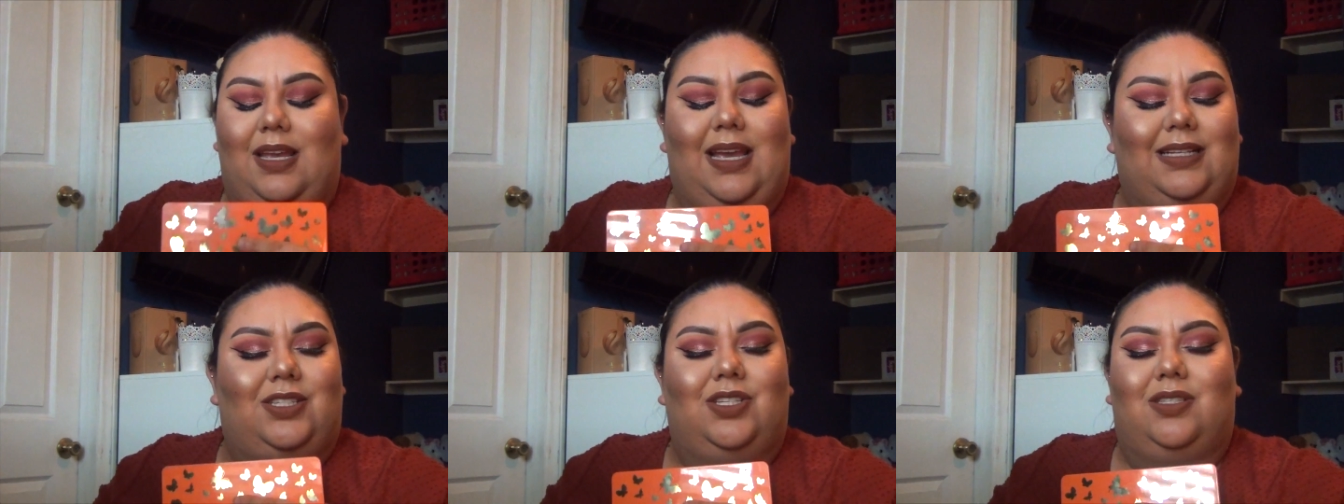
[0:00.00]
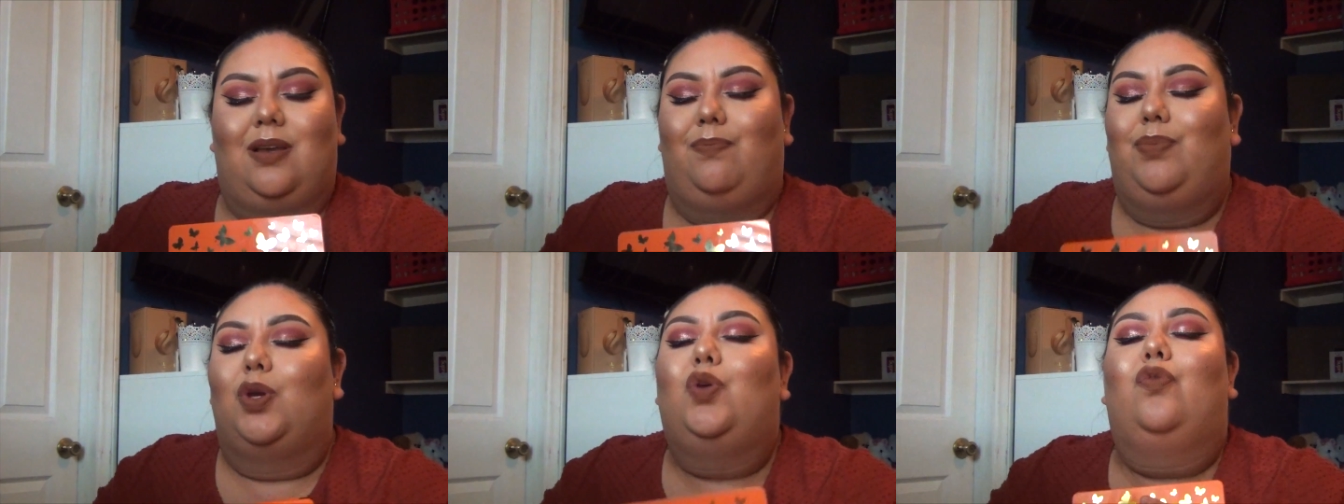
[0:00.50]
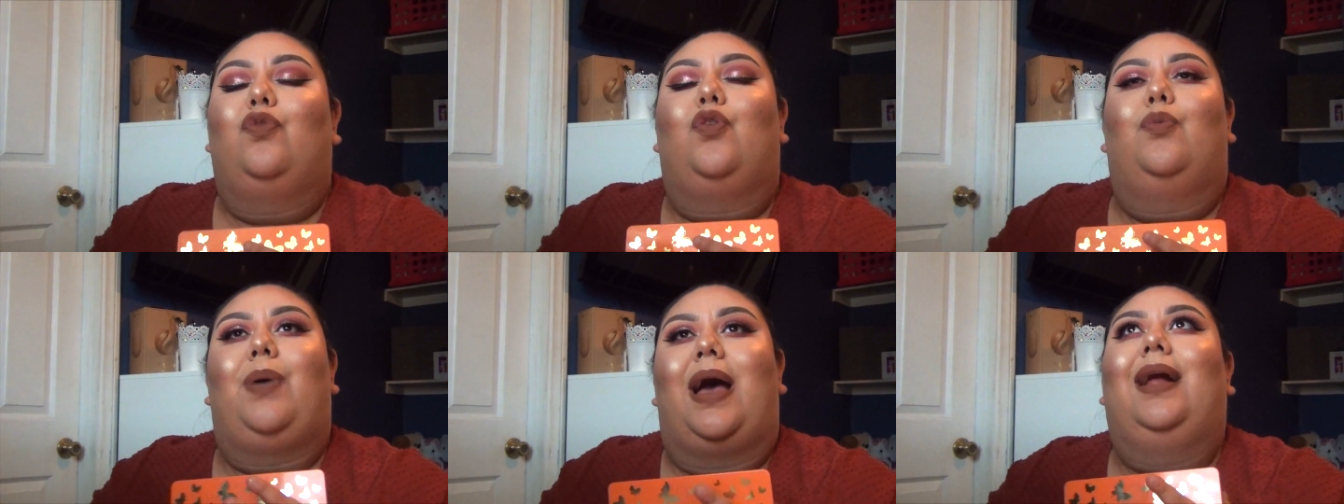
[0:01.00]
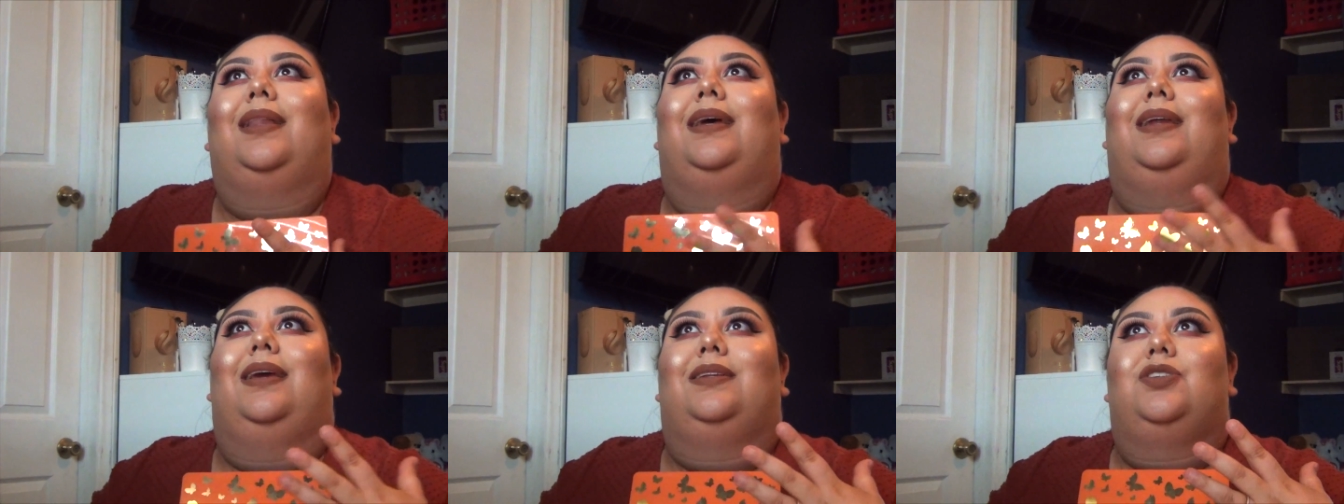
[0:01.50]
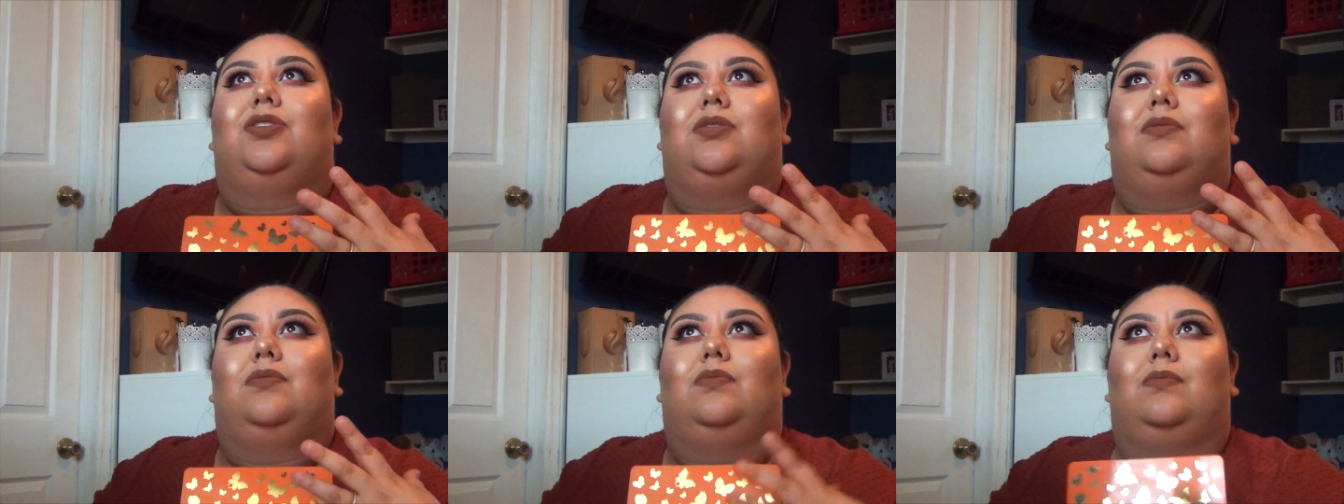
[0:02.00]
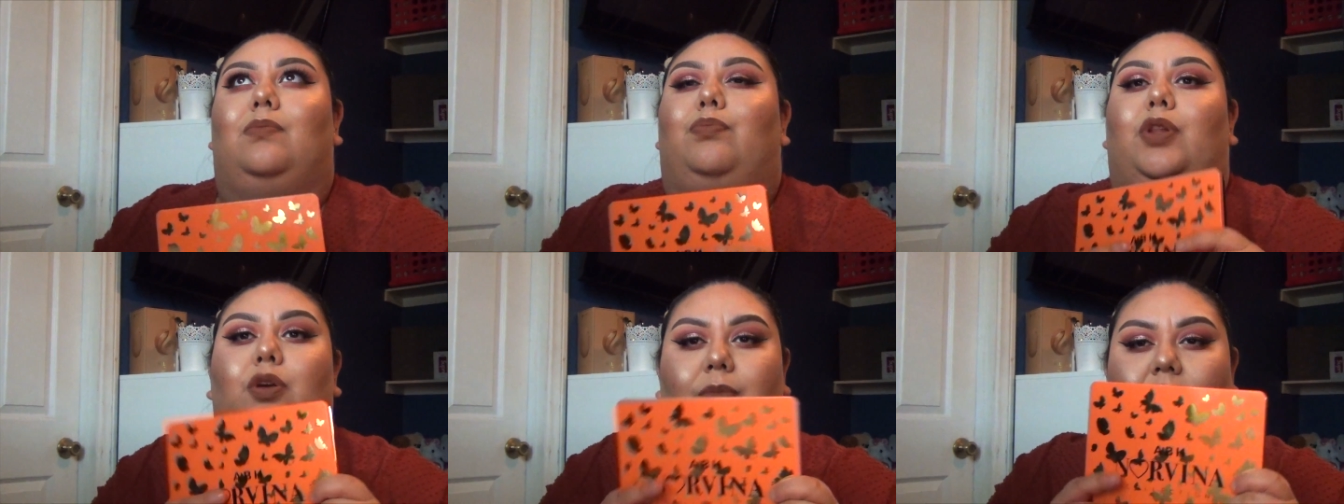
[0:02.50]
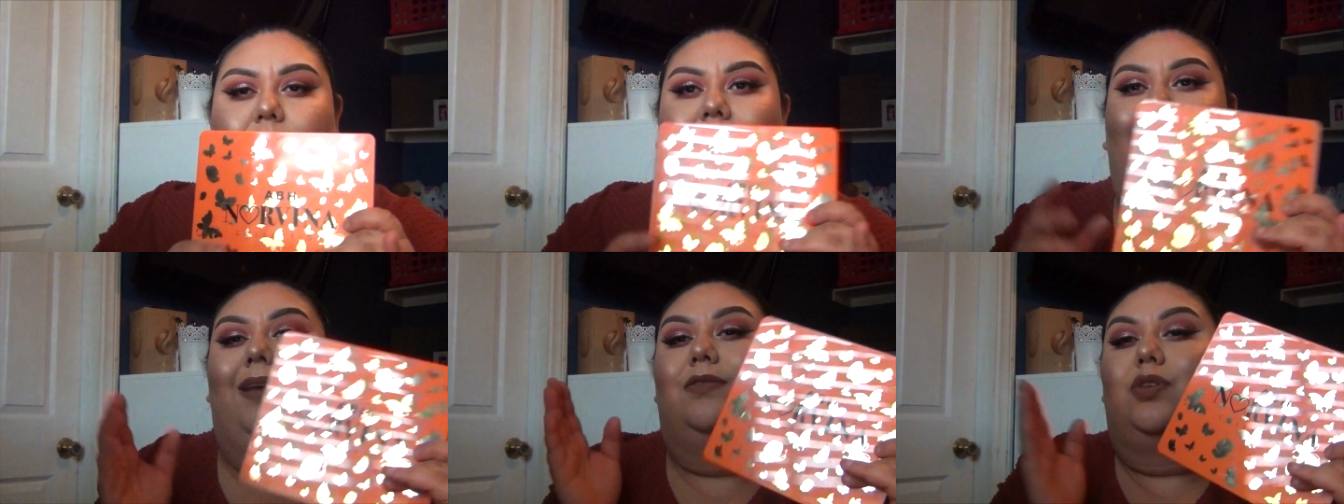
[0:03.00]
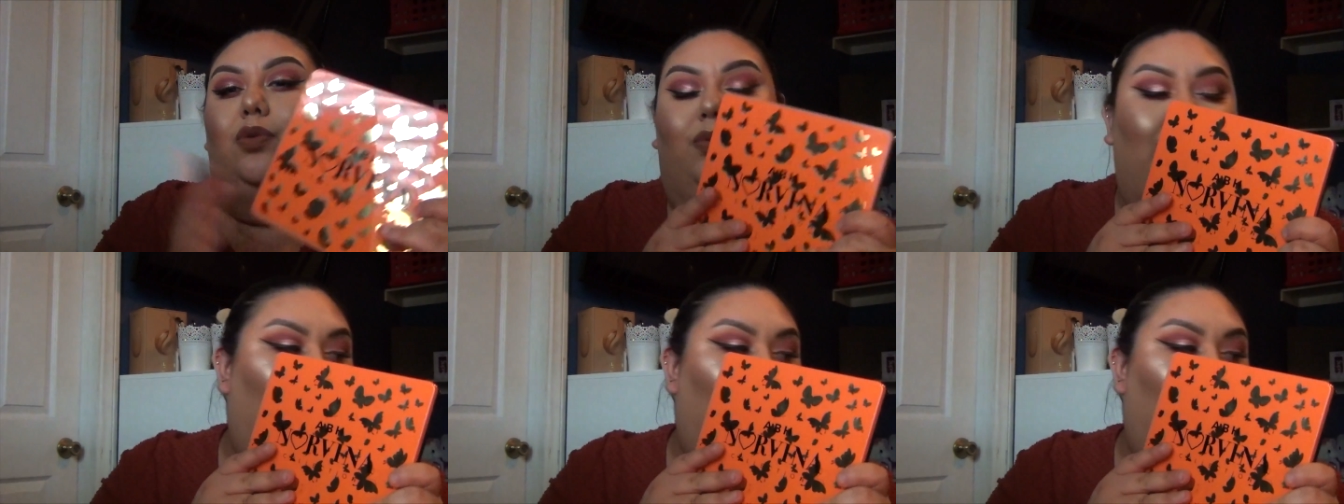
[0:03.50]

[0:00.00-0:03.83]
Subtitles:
it's just a beautiful palette. It just blew me away. It was a great